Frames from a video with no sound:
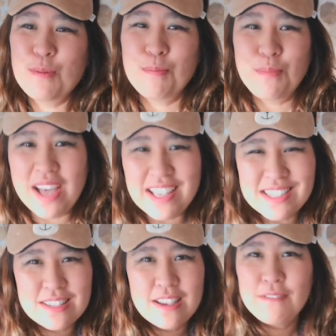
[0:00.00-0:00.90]

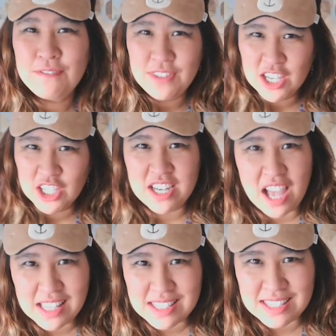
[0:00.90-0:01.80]
But fear
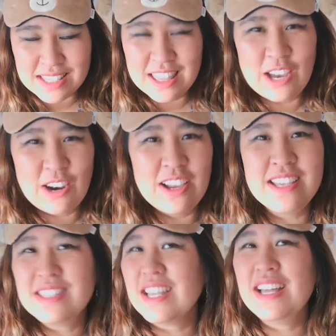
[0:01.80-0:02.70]
not, there
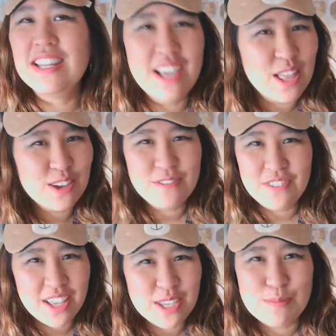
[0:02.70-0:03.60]
is another
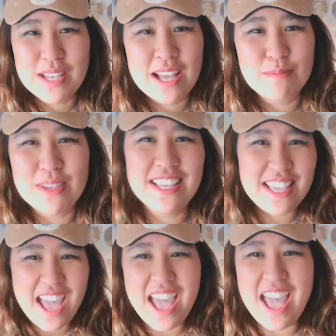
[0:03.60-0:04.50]
volume coming.
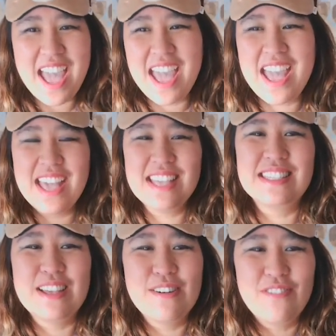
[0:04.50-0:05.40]
Yay!
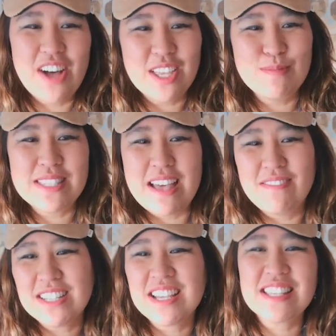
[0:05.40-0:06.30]
So Volume
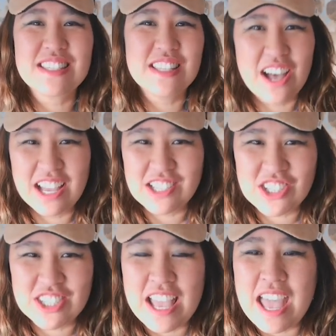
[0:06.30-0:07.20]
7 has
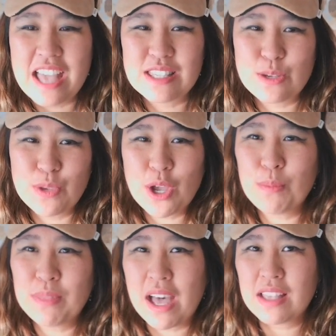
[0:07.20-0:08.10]
launched. And so we
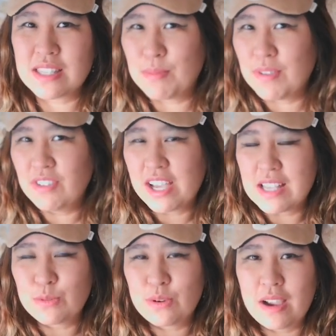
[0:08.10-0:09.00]
hope that some of you
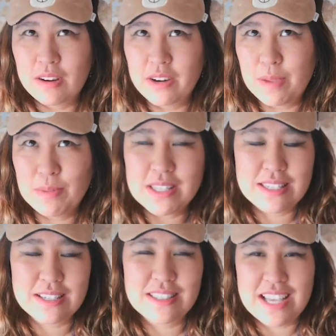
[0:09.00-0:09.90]
guys are able
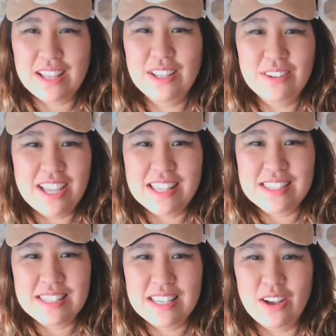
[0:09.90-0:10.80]
to download it and
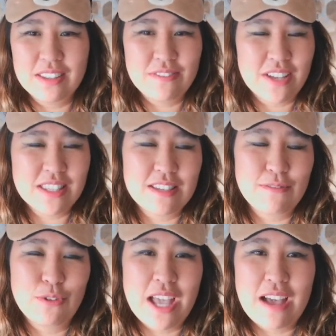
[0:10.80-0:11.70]
see all the fun
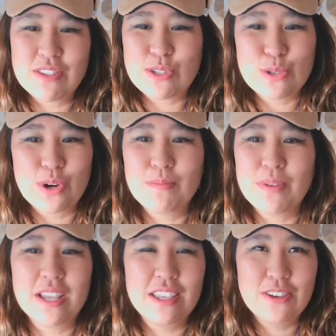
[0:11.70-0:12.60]
stuff we have in store.
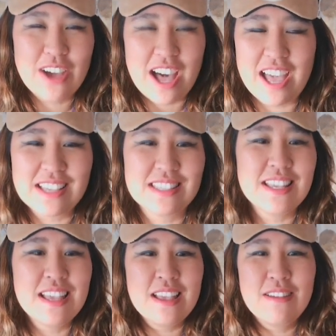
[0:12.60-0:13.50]
But you guys,
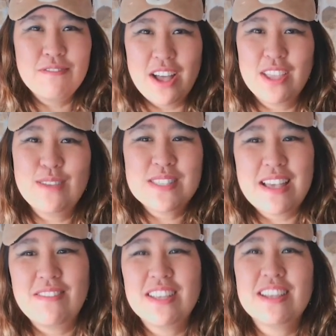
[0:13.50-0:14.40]
Volume
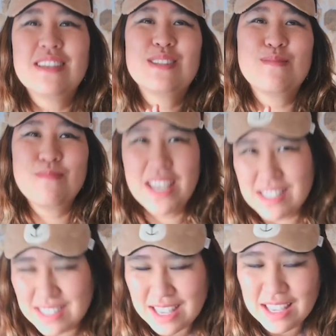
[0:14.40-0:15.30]
7 is
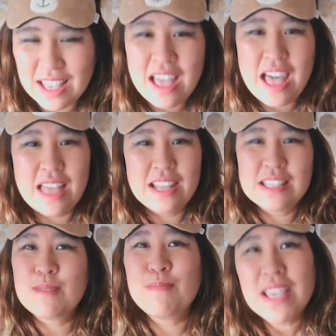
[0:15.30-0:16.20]
amazing, and it's
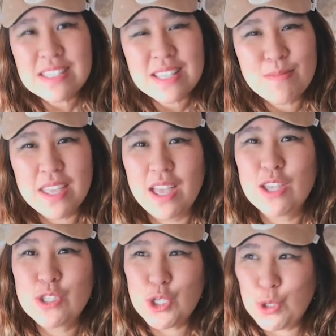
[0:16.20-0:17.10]
amazing
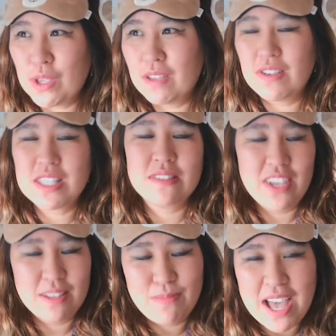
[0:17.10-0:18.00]
because you give us
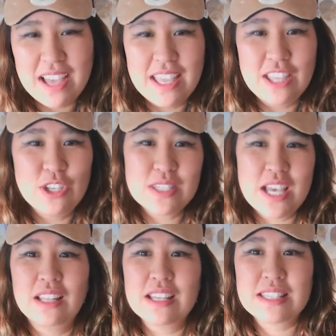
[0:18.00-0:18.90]
feedback and you
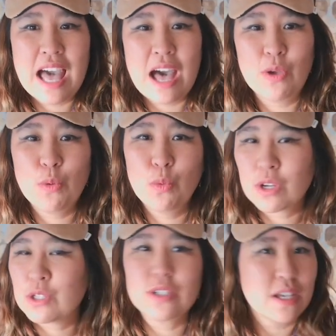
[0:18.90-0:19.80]
tell us how it
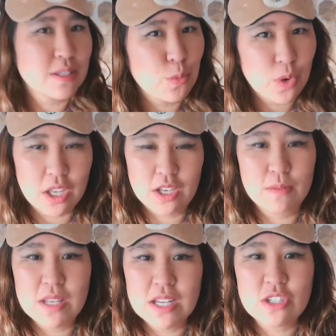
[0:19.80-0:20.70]
works or doesn't work in your
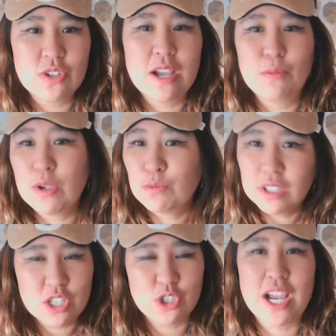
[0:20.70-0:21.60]
ministry, and we
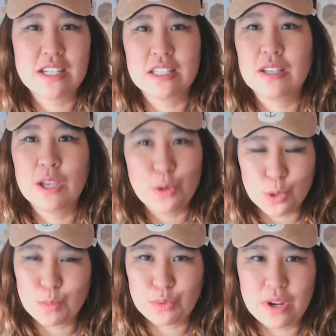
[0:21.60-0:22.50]
really try to
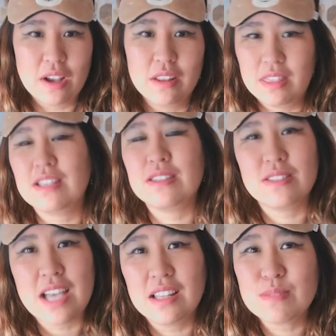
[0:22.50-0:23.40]
incorporate all the things you
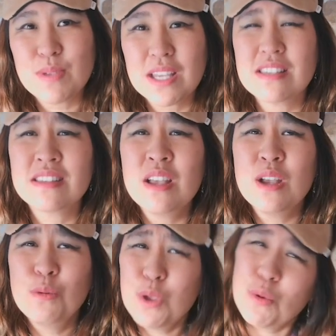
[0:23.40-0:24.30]
tell us because
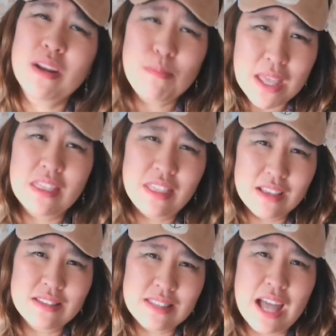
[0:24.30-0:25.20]
we want to make
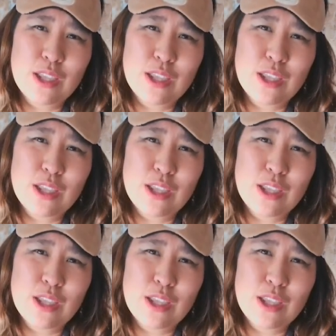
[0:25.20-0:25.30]
things that